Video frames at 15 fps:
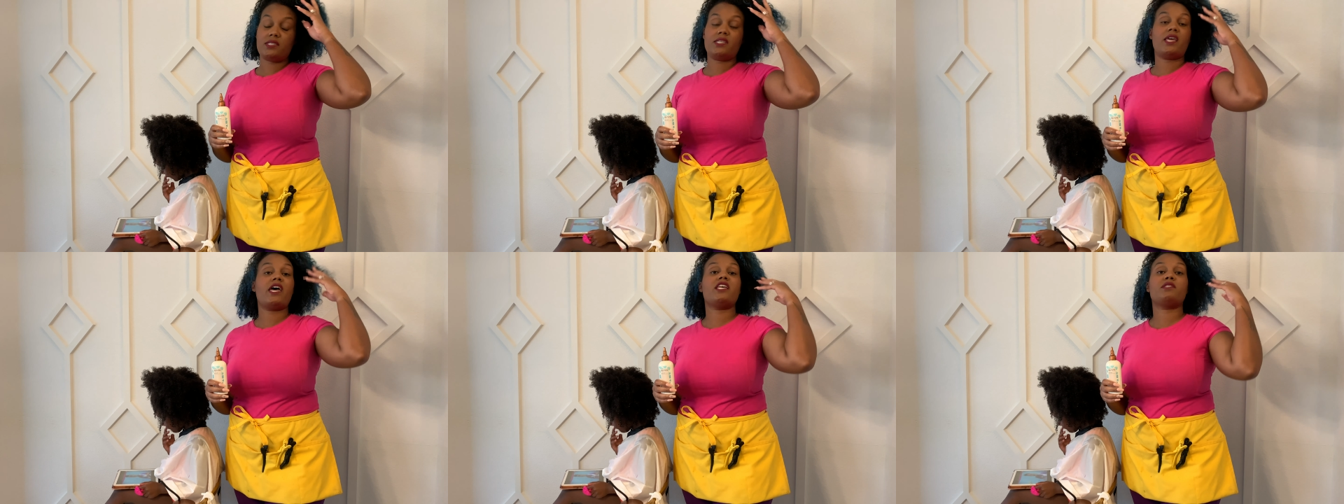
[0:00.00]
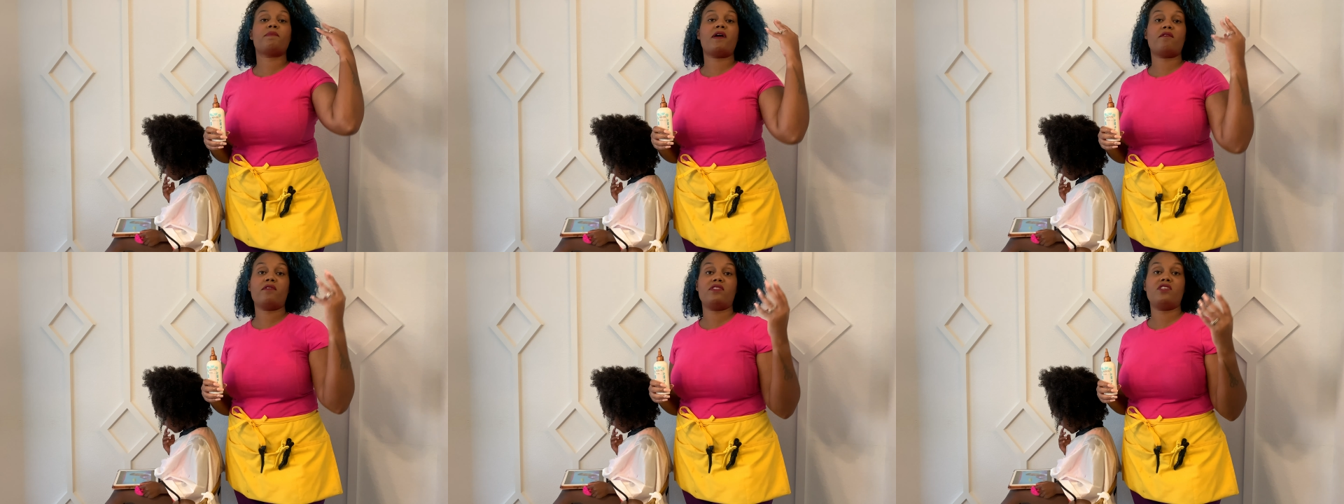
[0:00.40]
It has
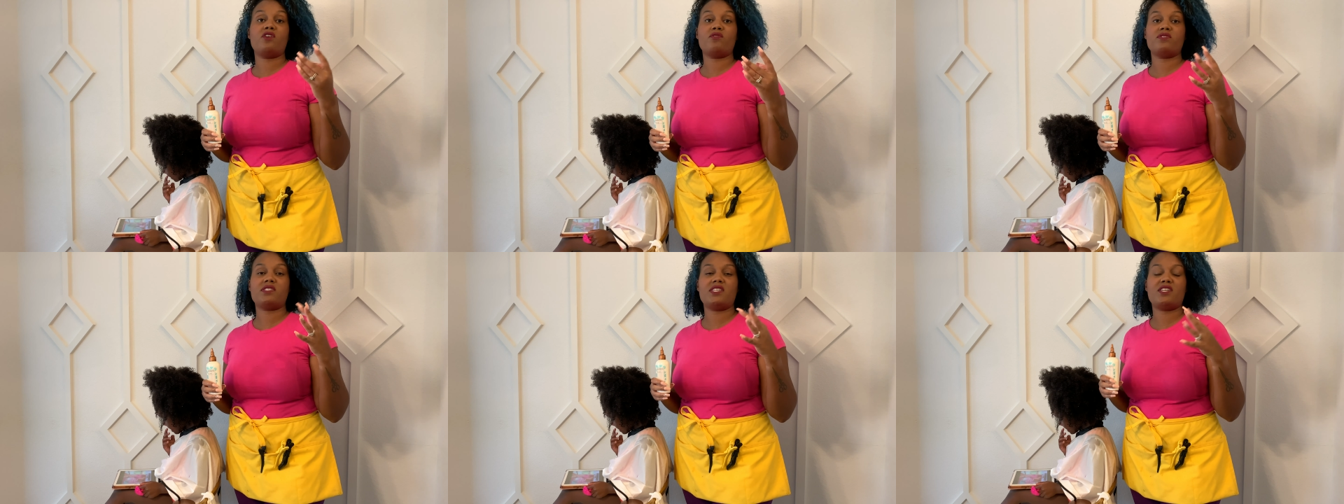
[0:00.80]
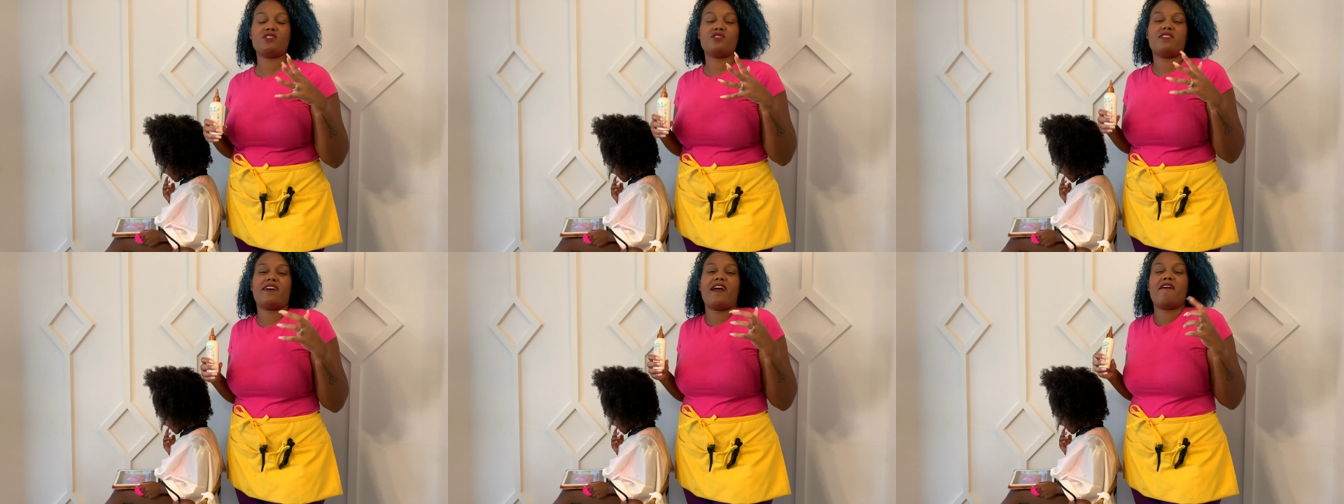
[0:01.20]
pyrithione zinc, so
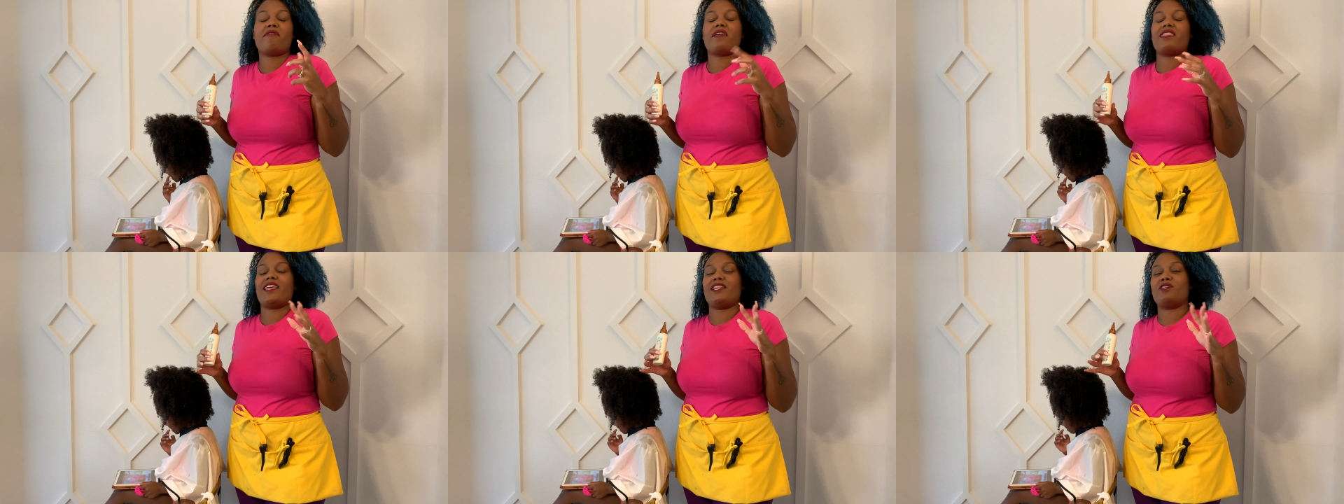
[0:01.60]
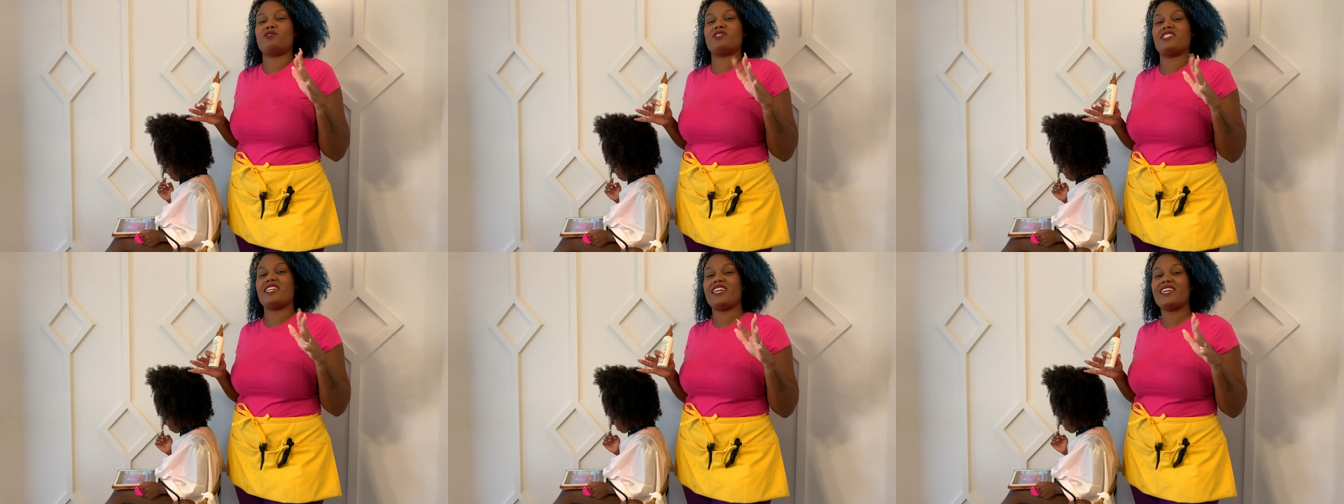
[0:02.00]
they have like that little
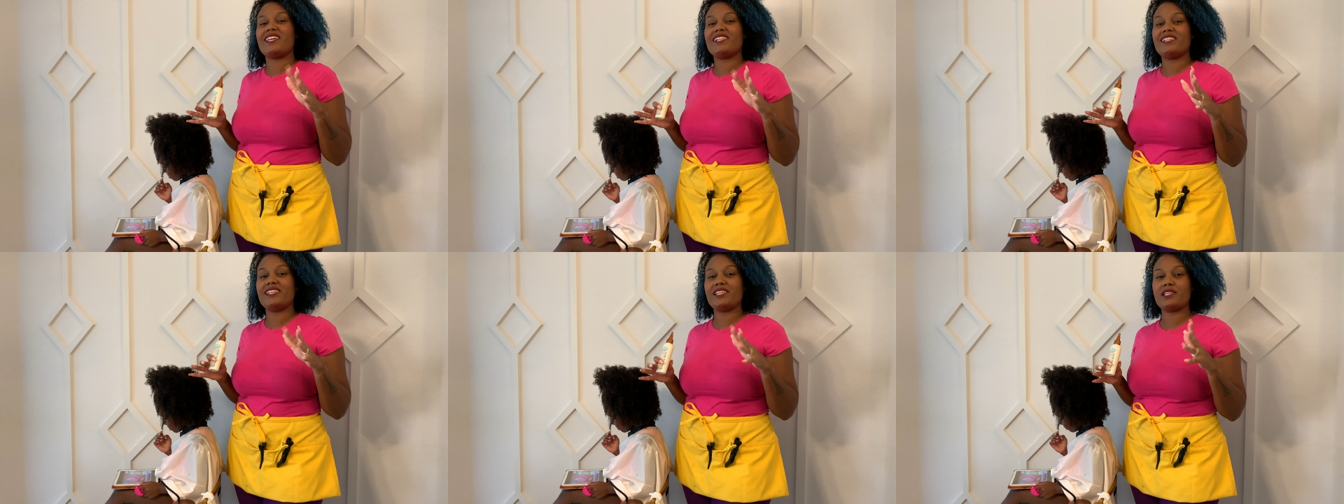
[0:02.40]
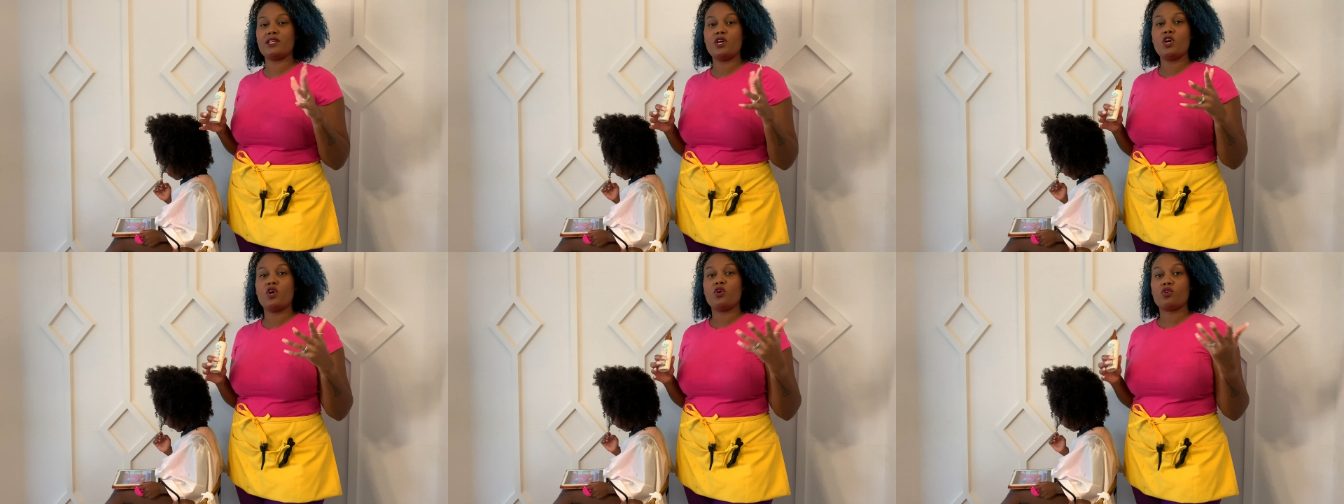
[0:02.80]
tingling,
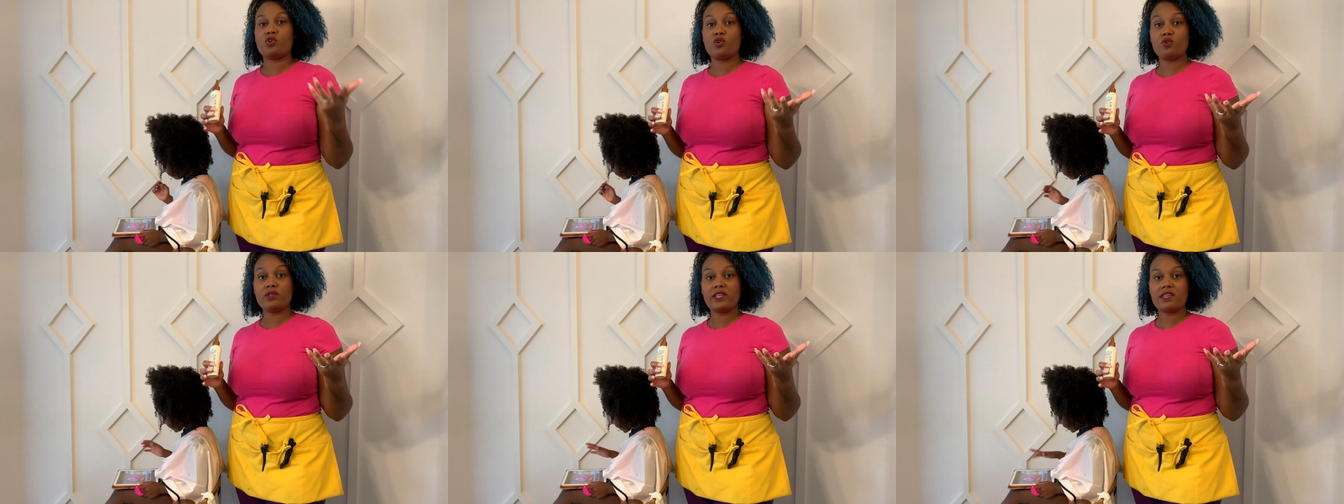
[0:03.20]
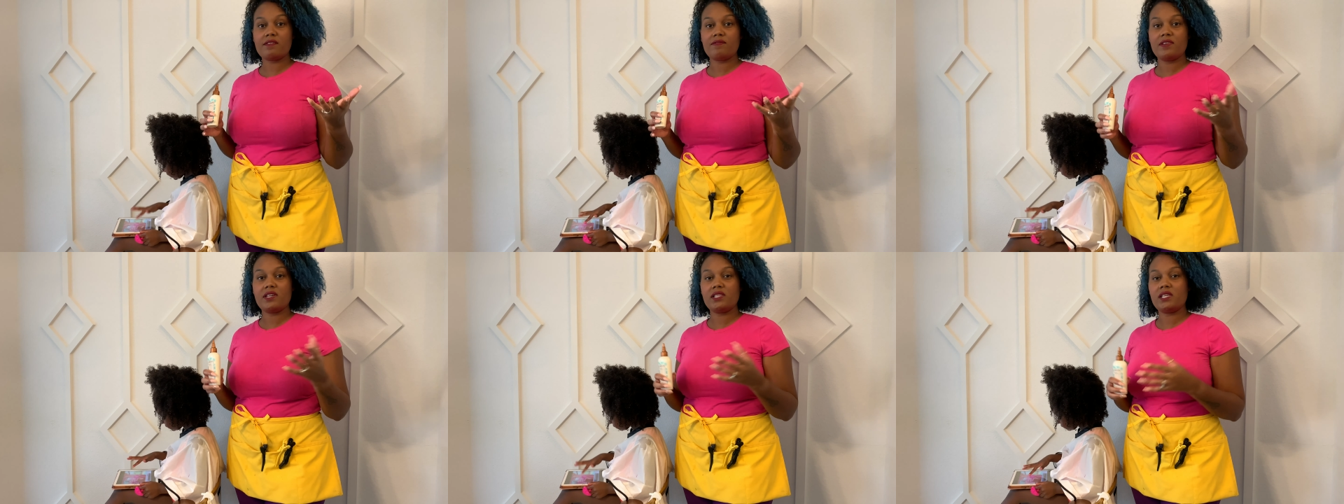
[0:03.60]
cooling
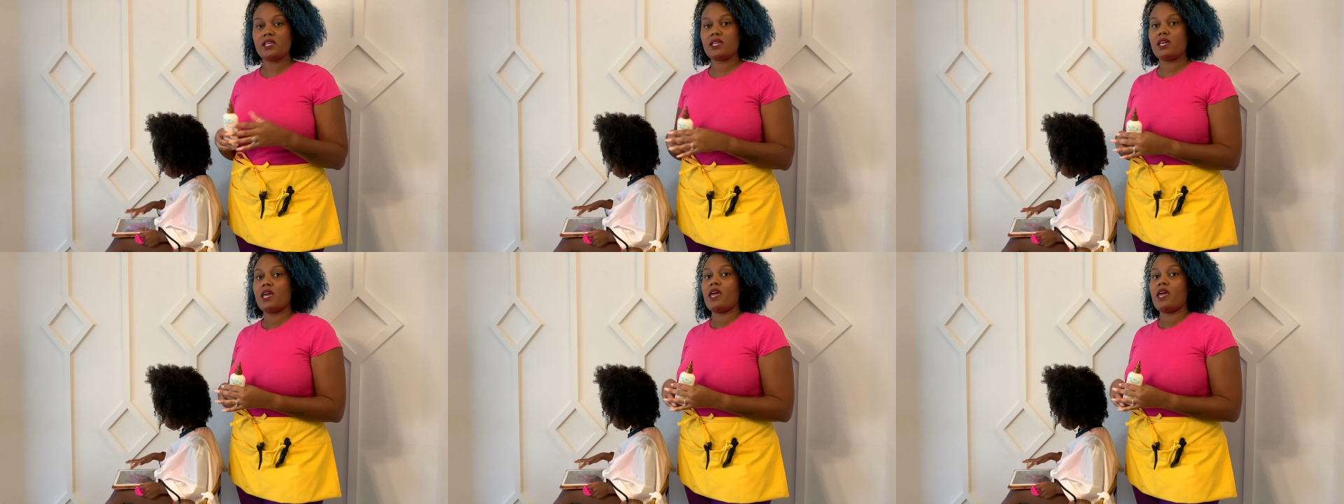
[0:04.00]
feeling.